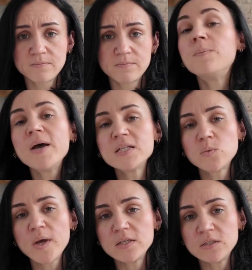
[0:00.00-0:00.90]
The
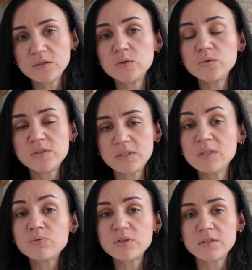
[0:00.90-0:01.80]
best way to use
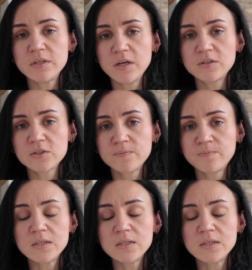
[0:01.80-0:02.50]
deep research